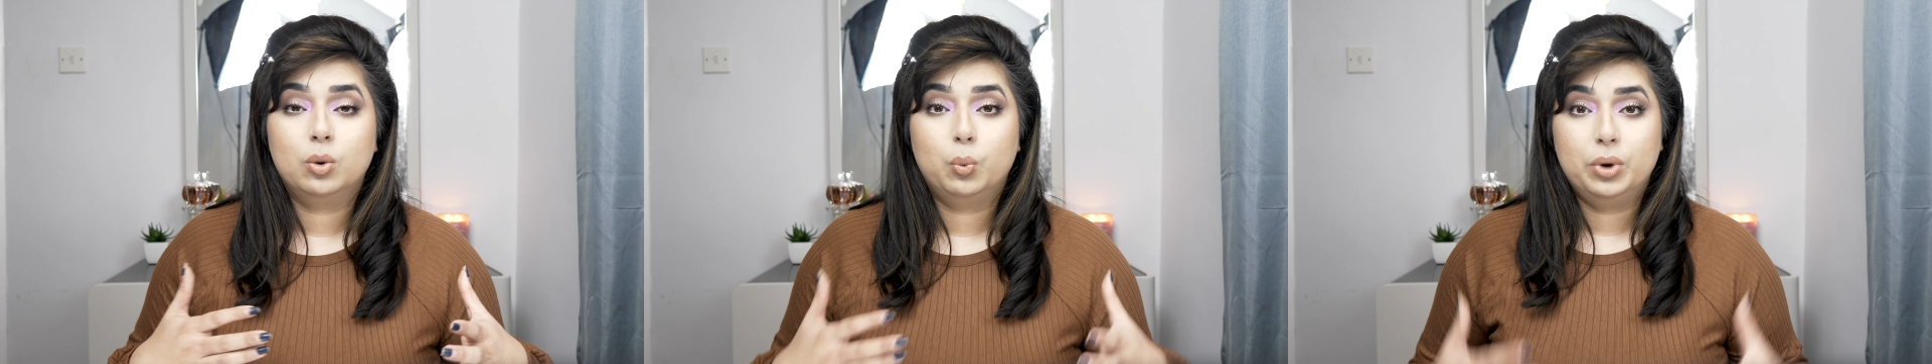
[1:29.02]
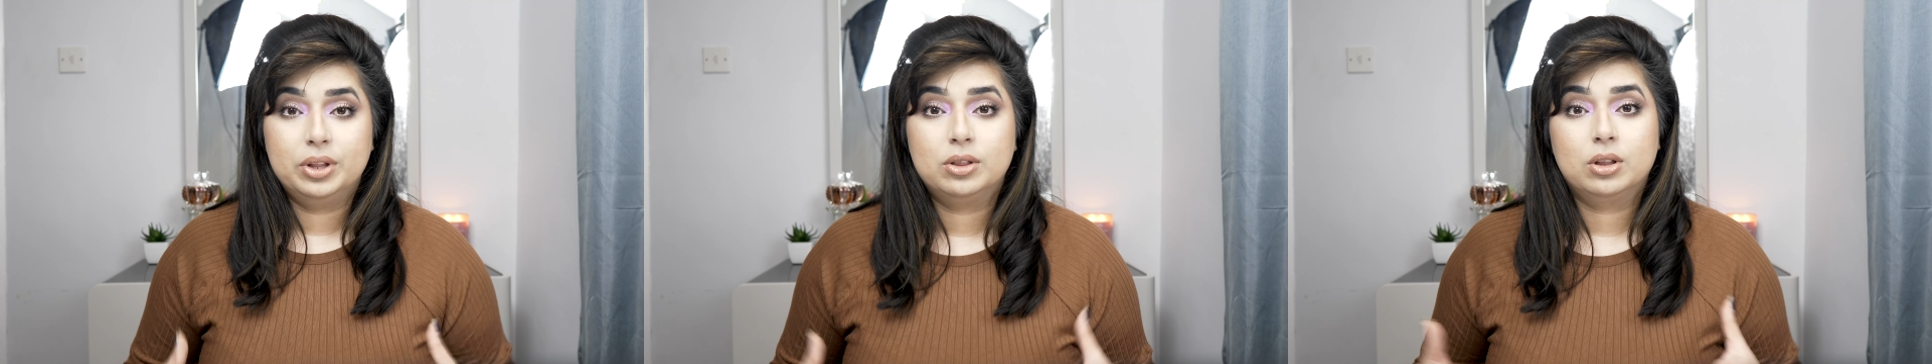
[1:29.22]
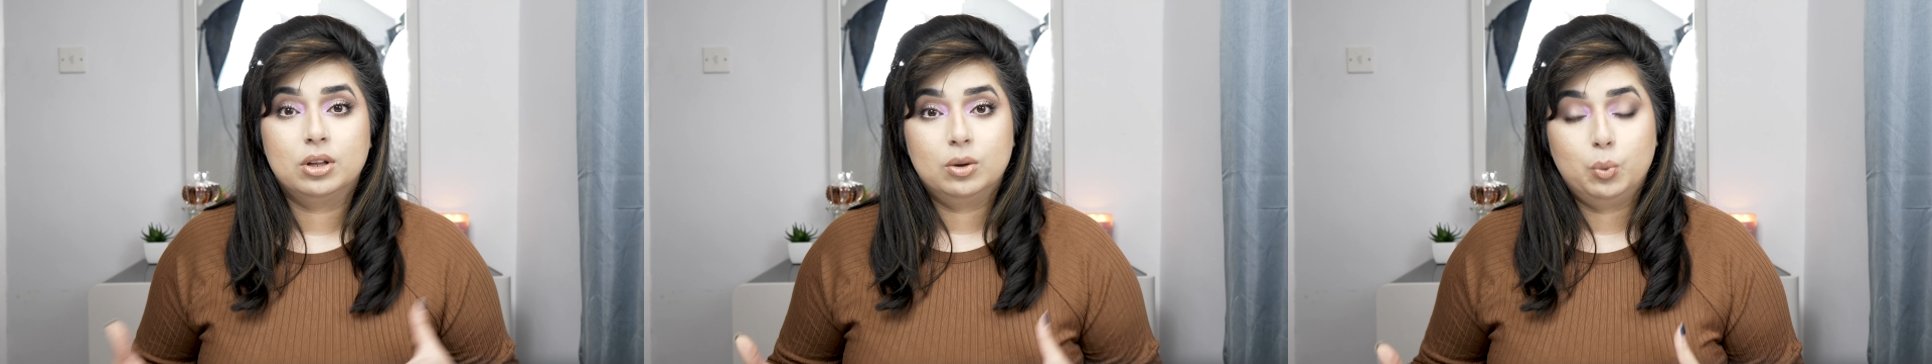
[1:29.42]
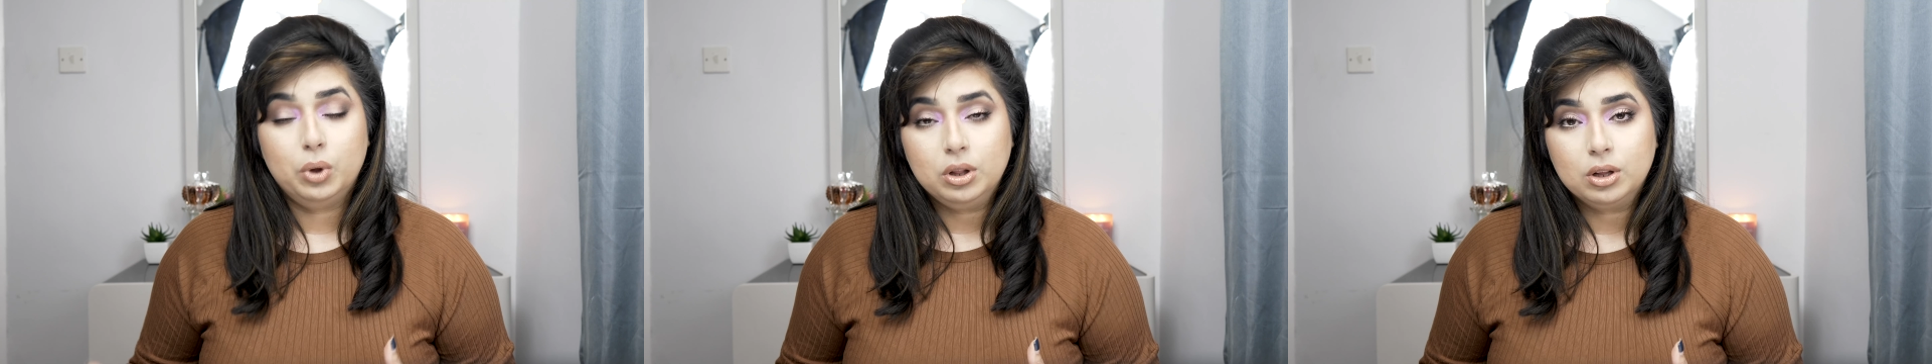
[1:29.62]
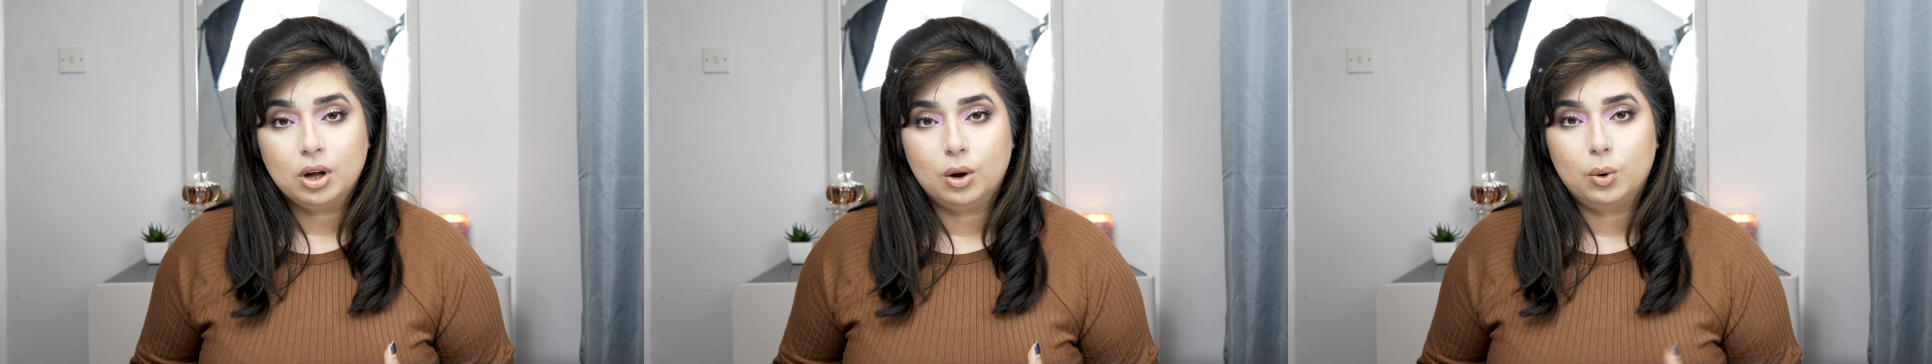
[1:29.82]
with
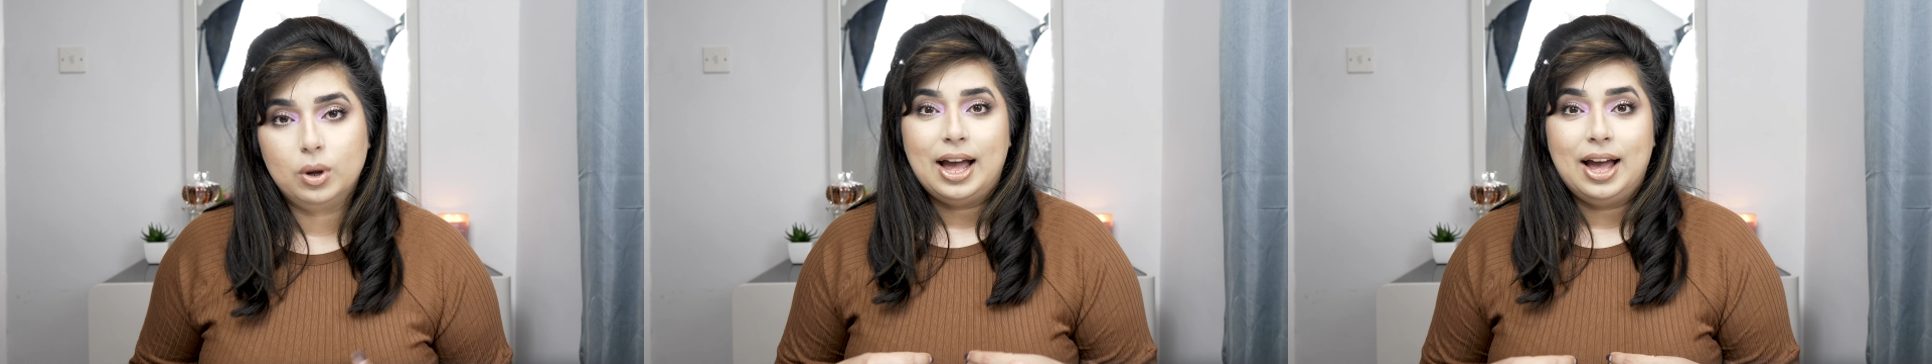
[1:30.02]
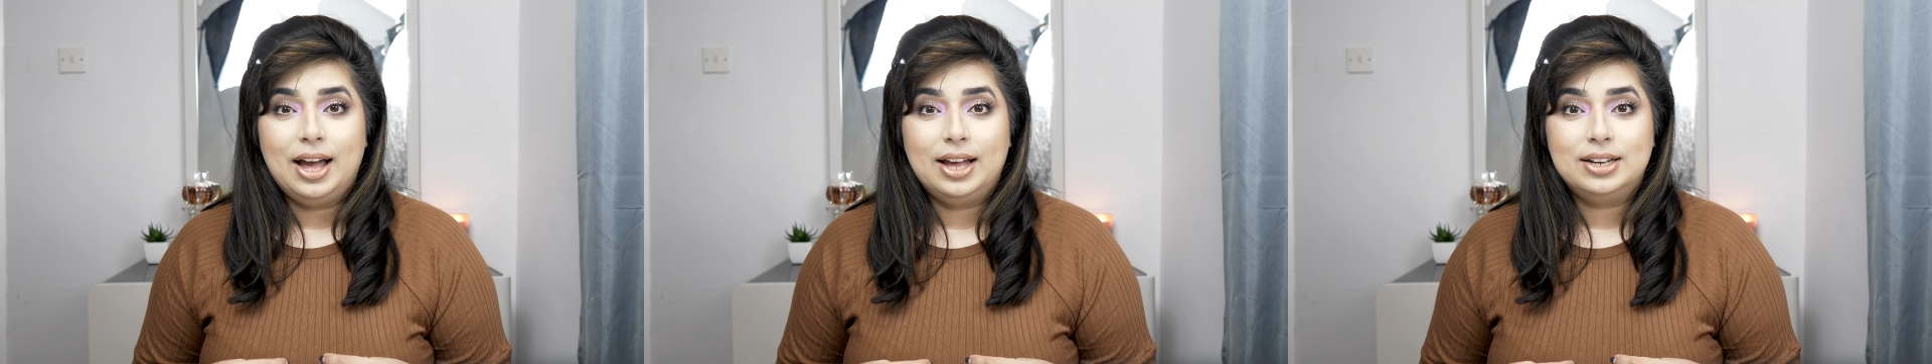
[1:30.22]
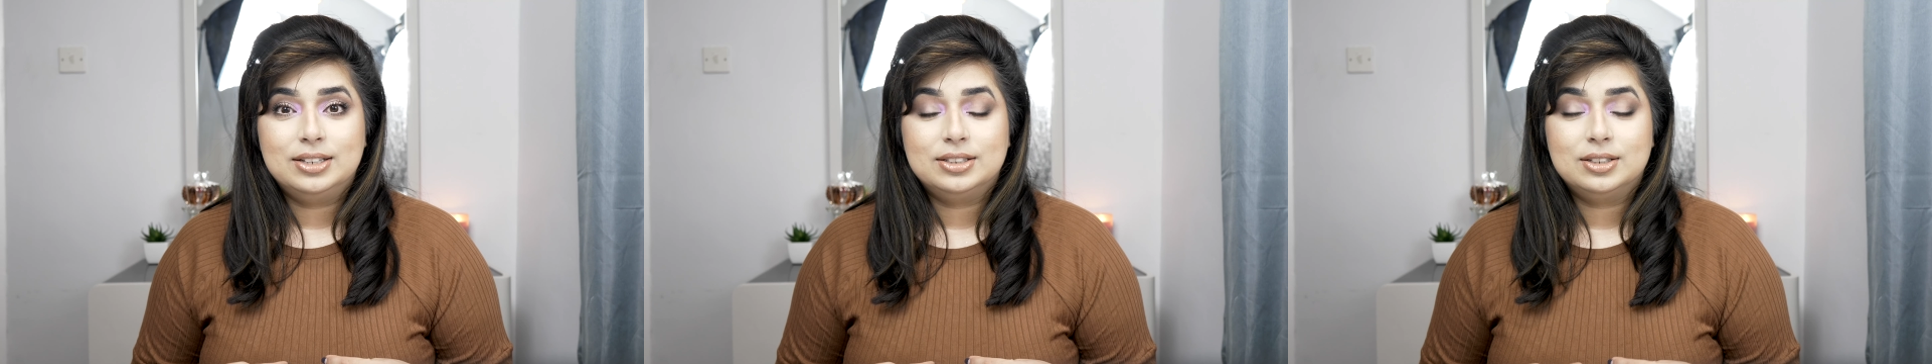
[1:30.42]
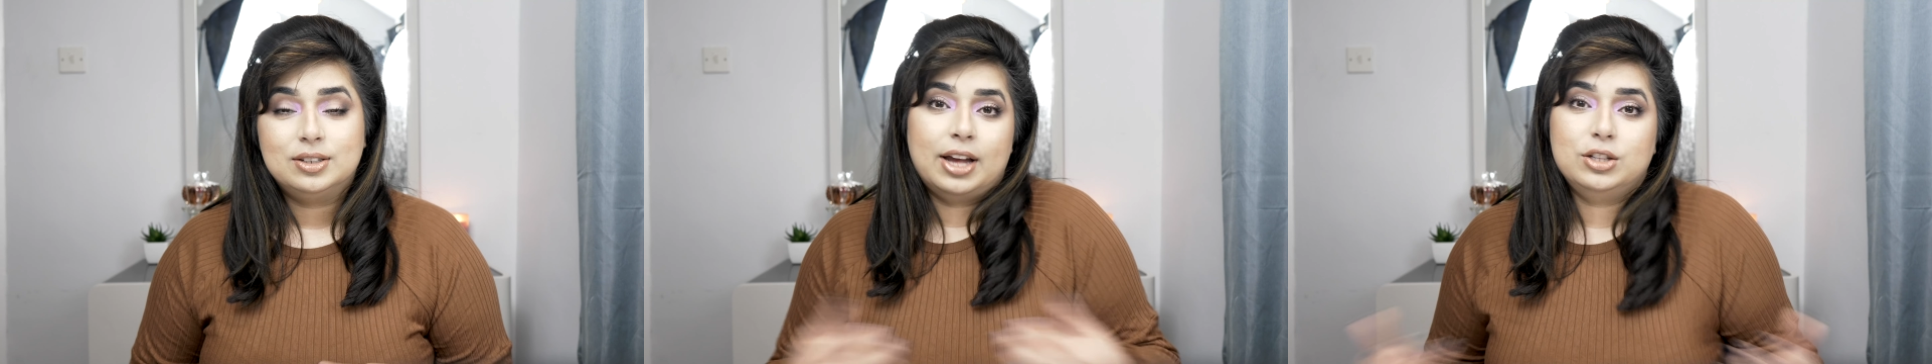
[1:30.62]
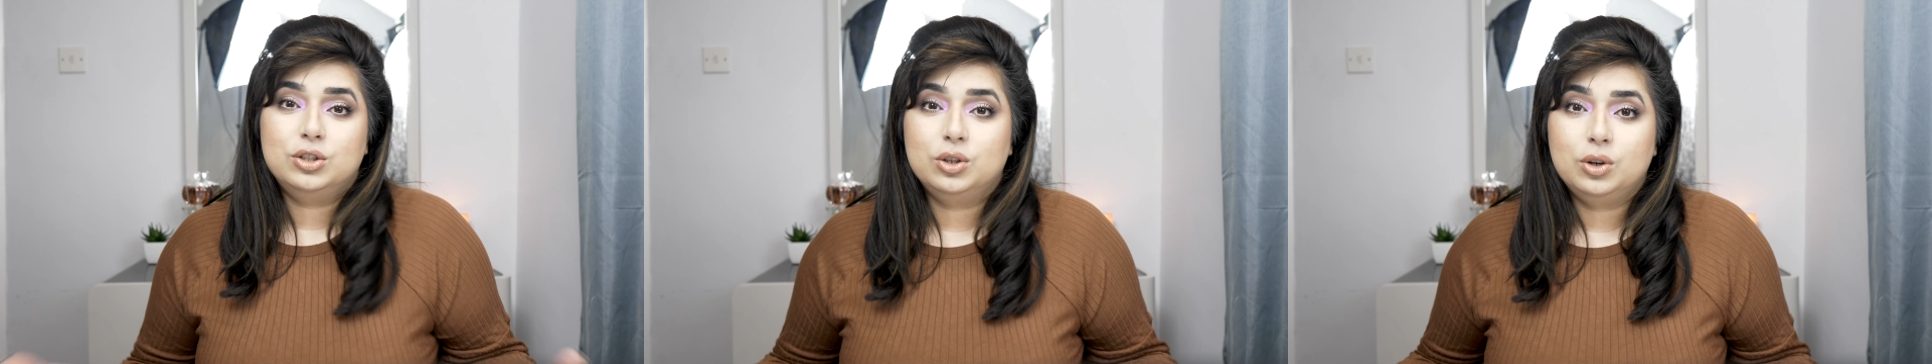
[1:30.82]
Wilko. And
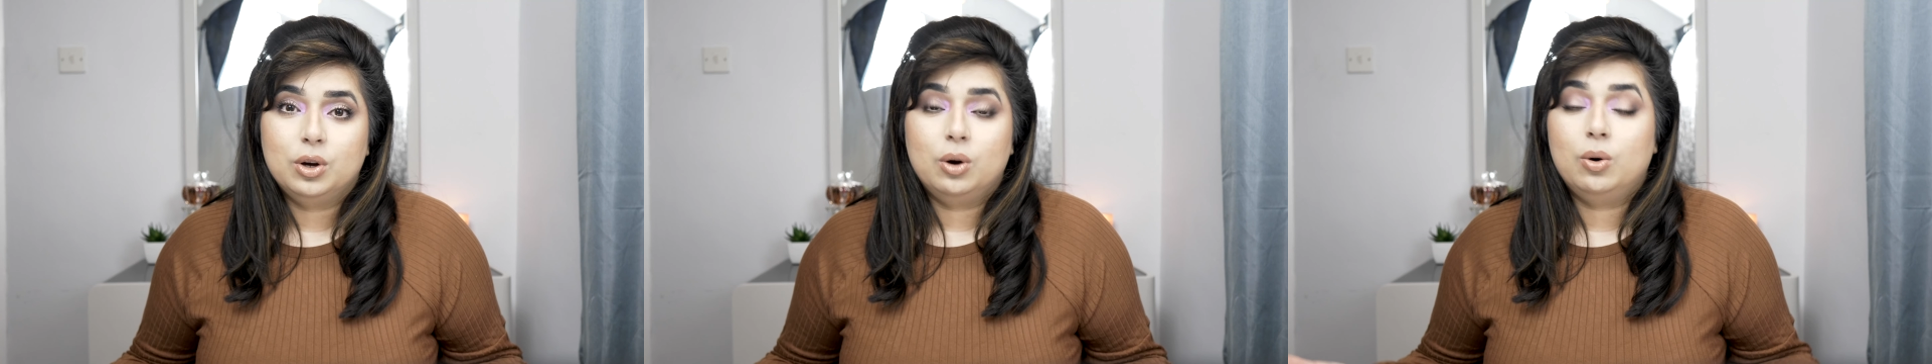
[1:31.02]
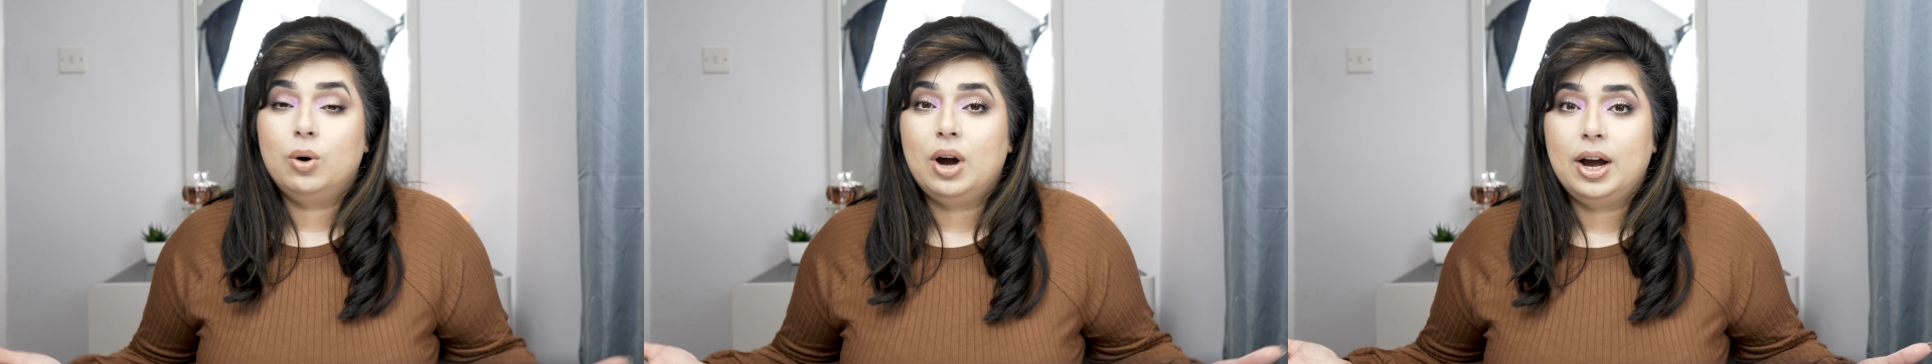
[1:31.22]
as you know,